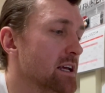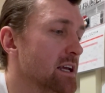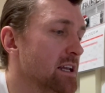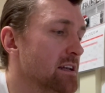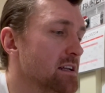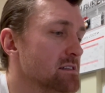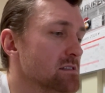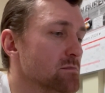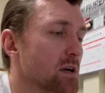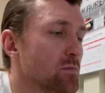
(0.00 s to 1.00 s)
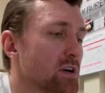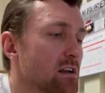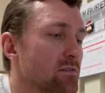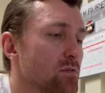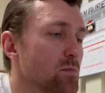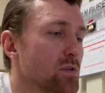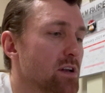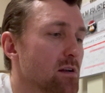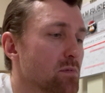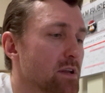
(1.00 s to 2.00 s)
In an instant, my brain
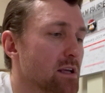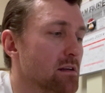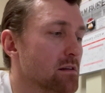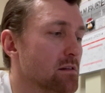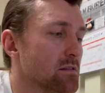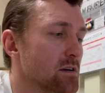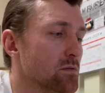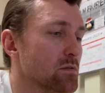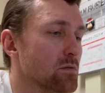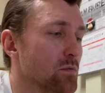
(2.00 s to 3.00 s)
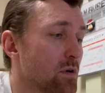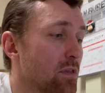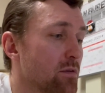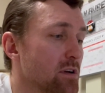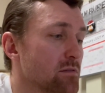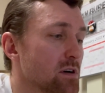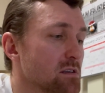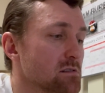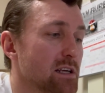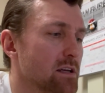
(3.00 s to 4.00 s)
formulated a plan. There were 3 of
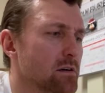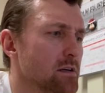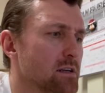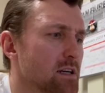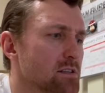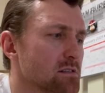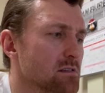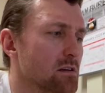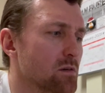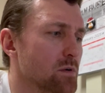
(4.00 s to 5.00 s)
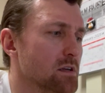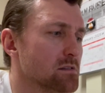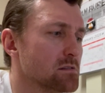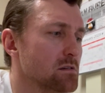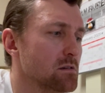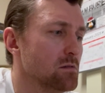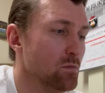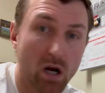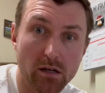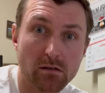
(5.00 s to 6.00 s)
us. He couldn't catch us all at once.
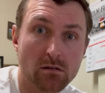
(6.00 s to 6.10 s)
Run!